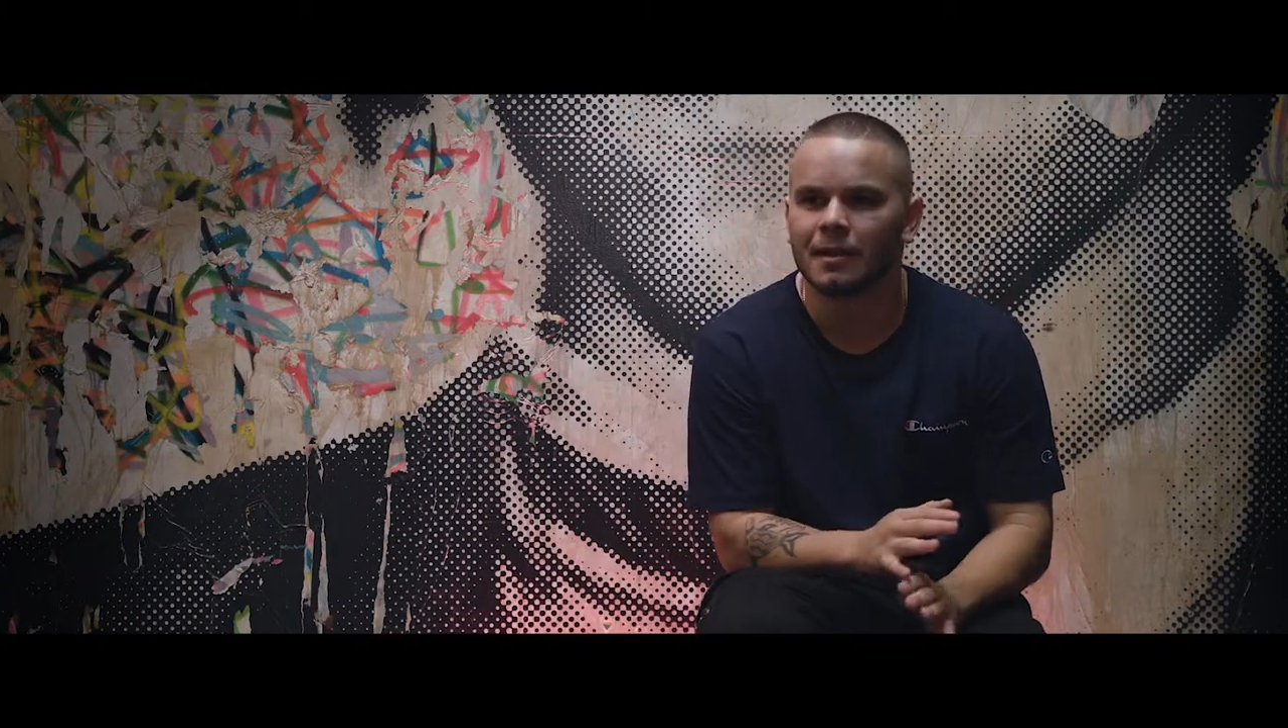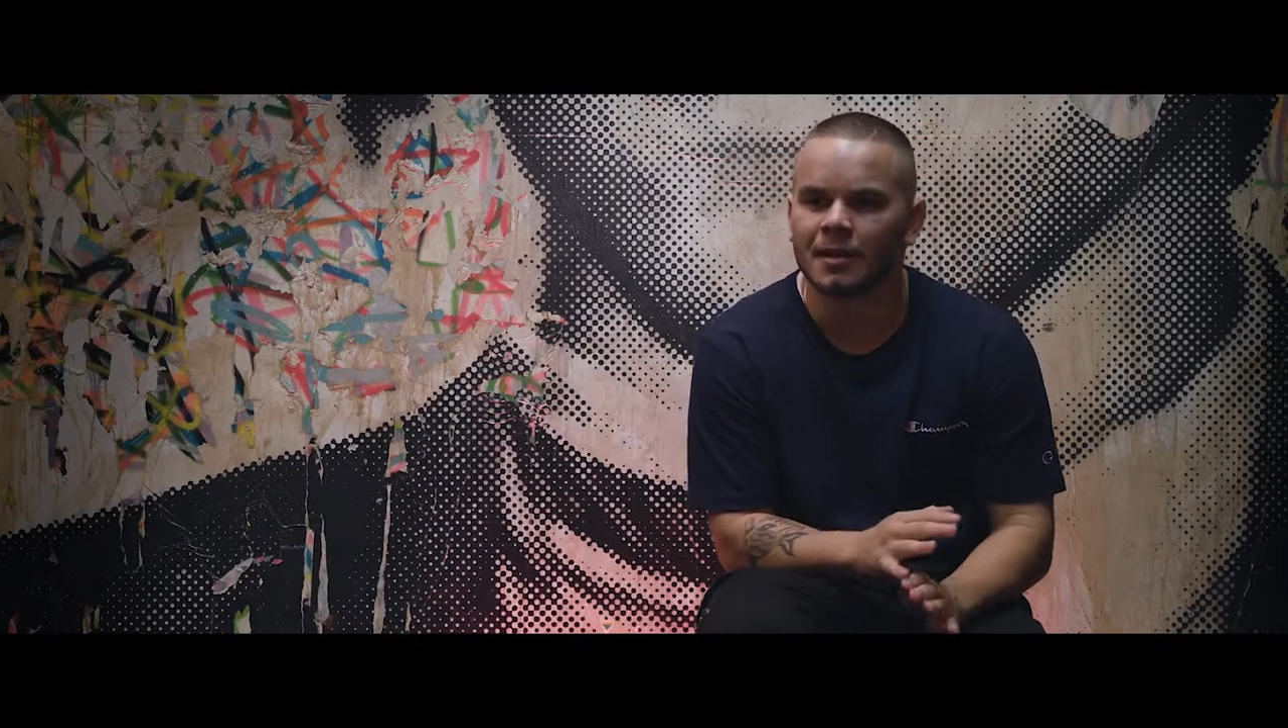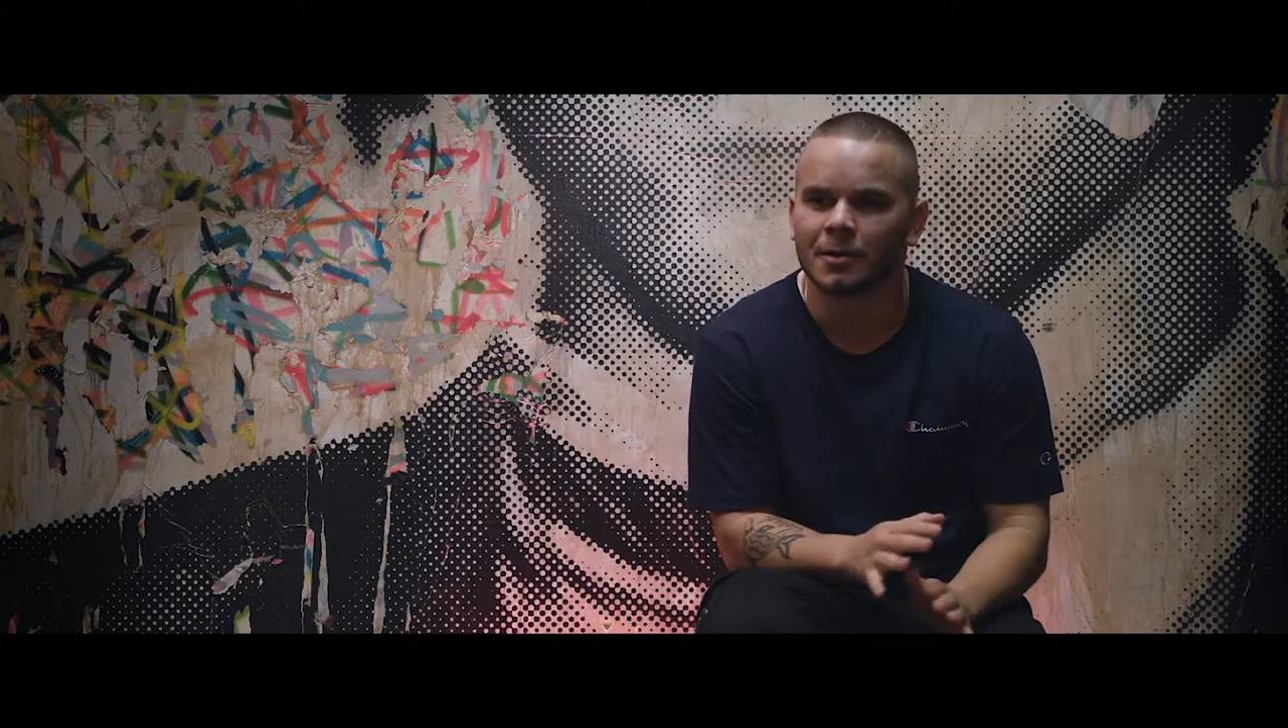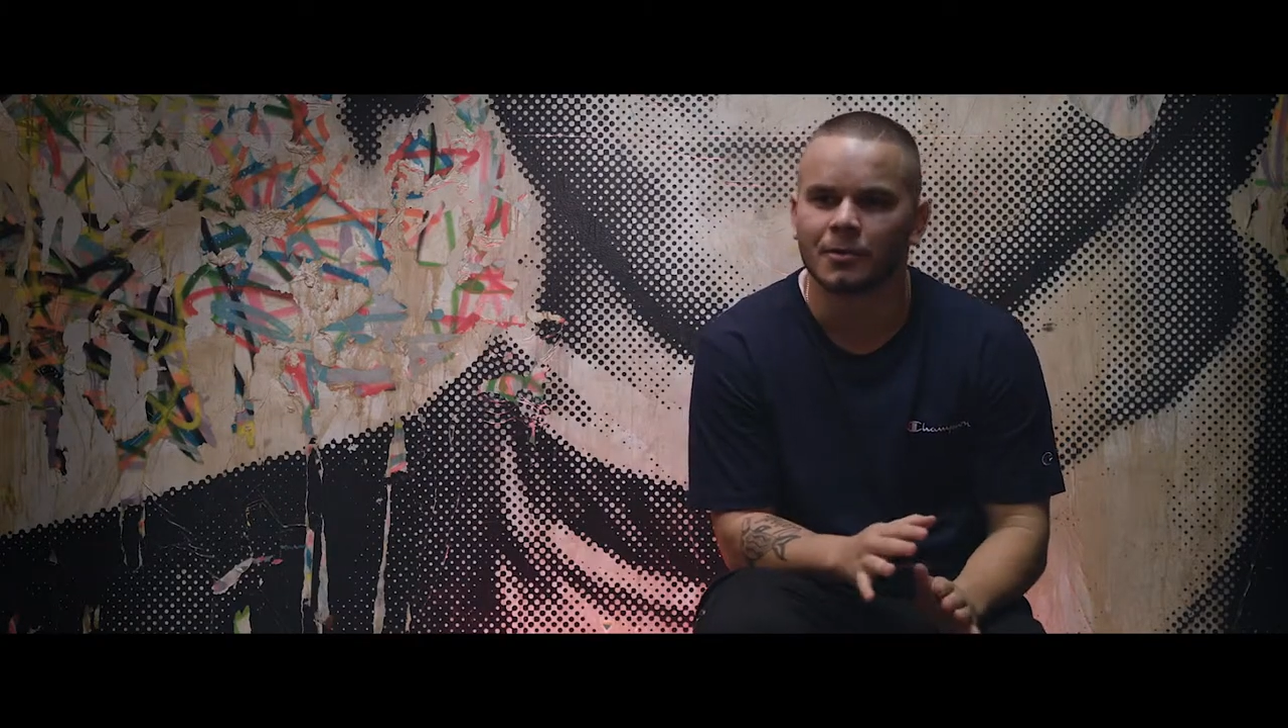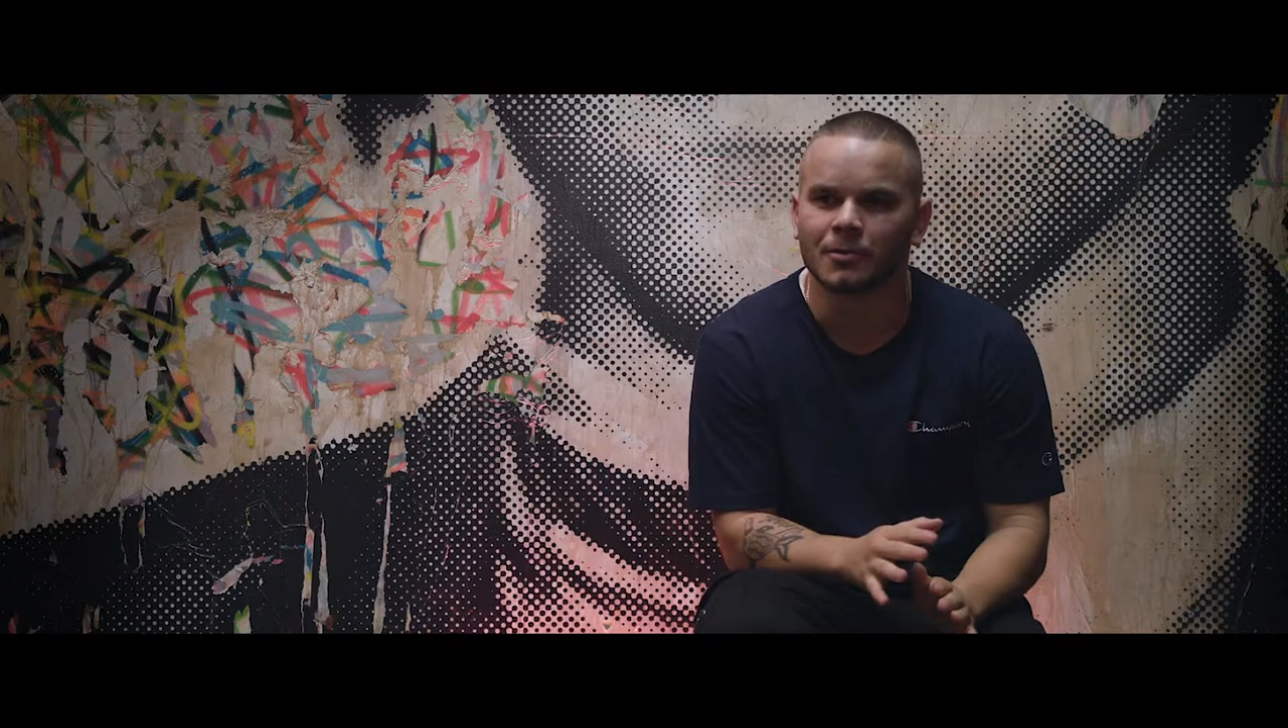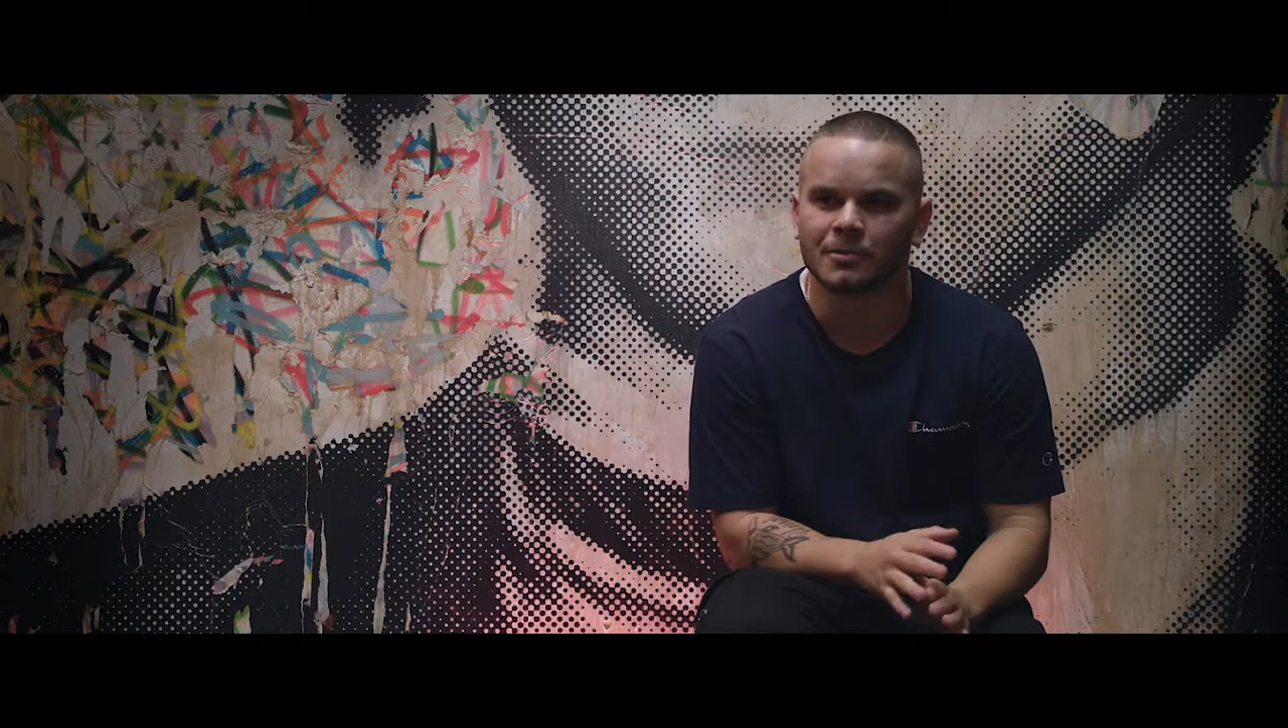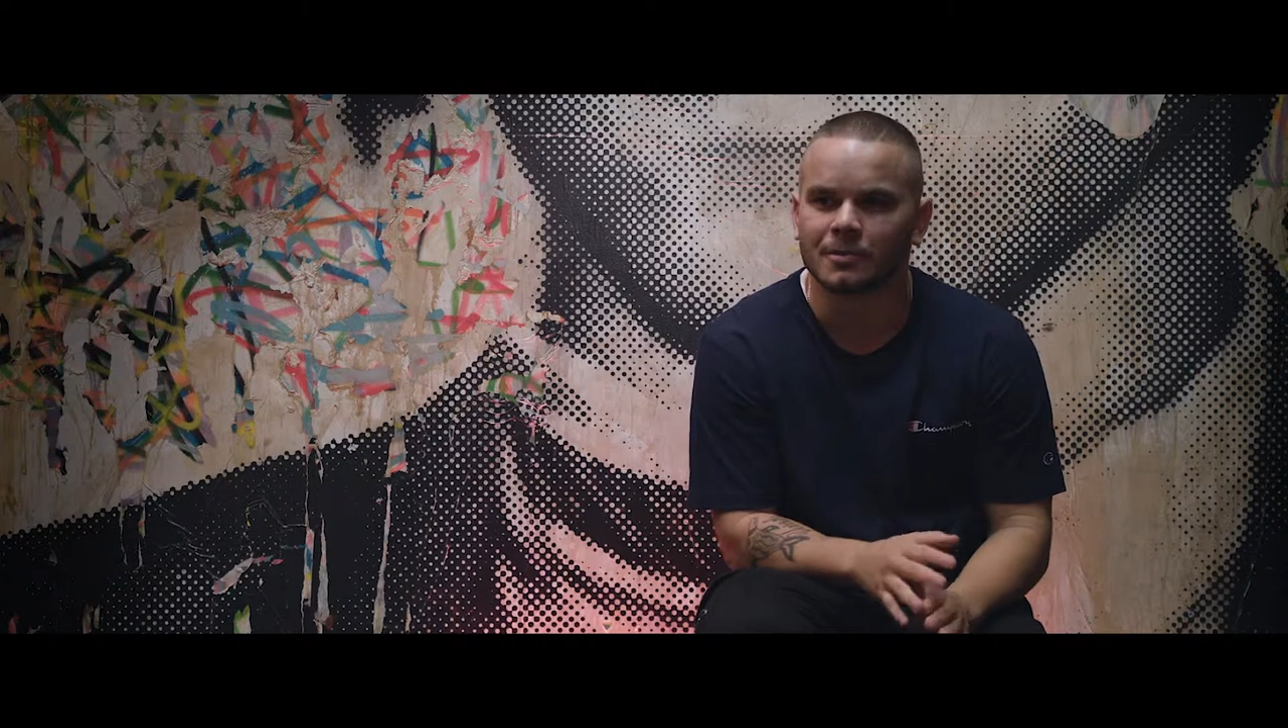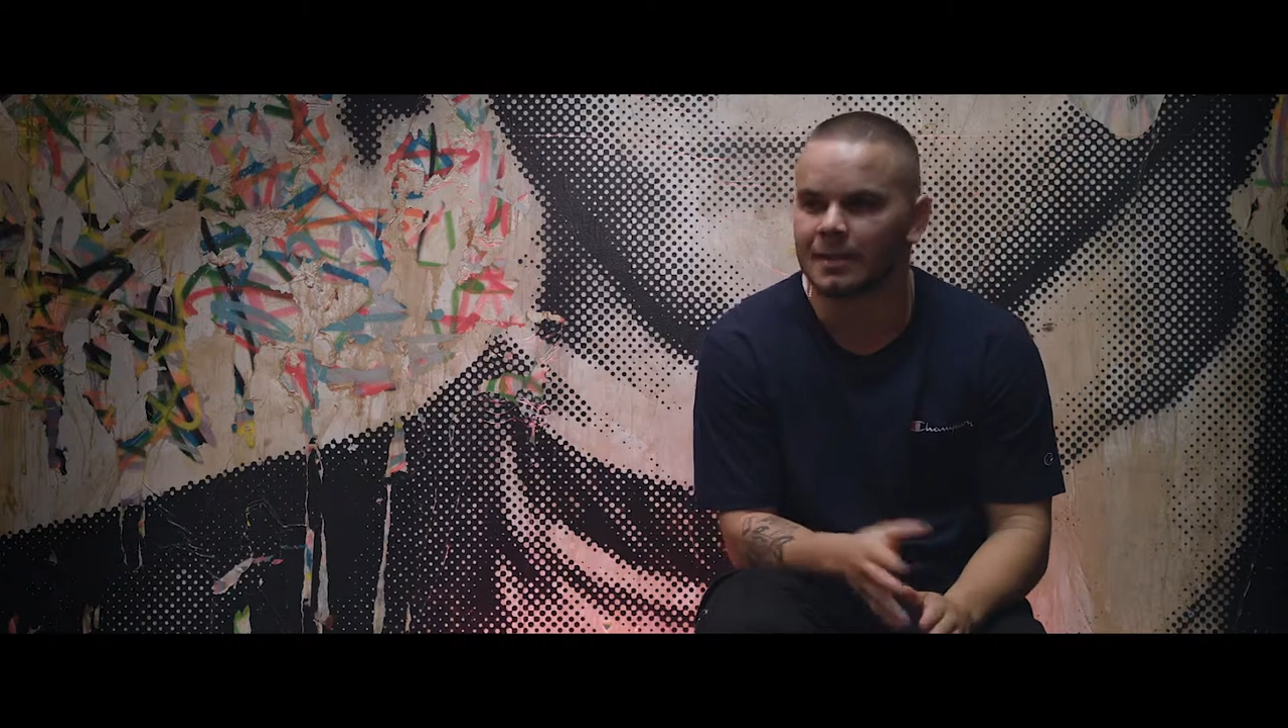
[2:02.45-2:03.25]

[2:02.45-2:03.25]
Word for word: any awards,